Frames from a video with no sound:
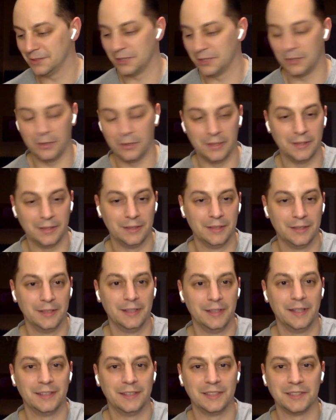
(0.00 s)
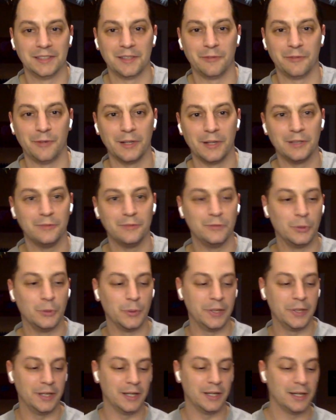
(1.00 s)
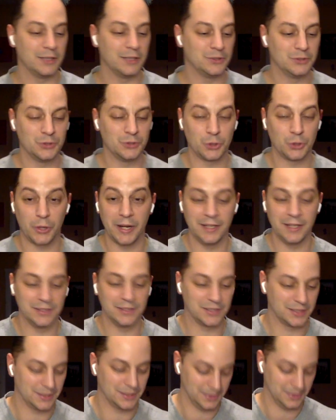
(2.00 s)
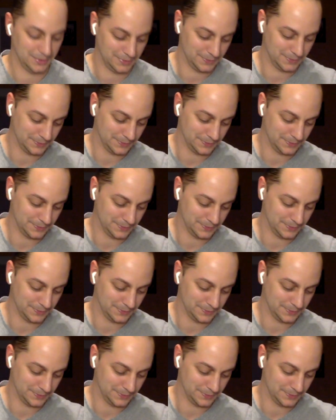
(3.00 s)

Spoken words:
so this is the fun of doing trades.